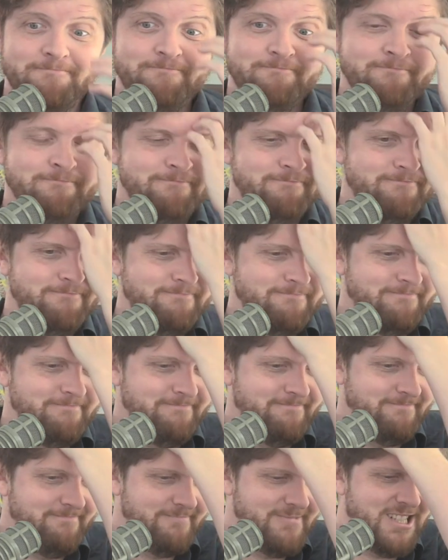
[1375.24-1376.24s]
Hmm.
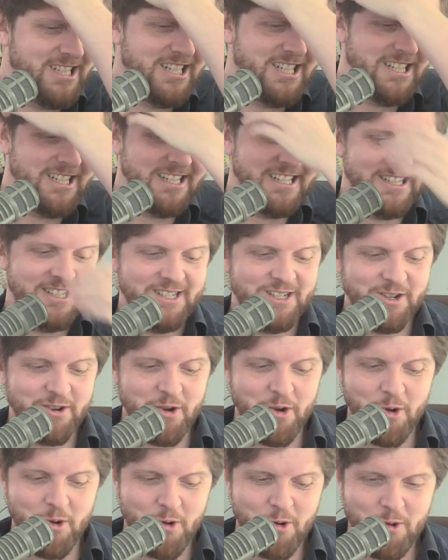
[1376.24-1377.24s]
Uh,
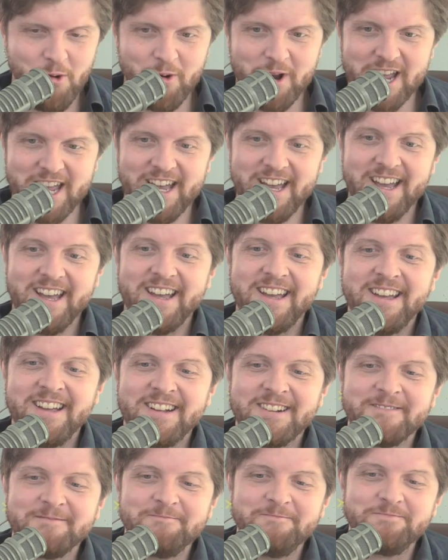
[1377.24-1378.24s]
okay.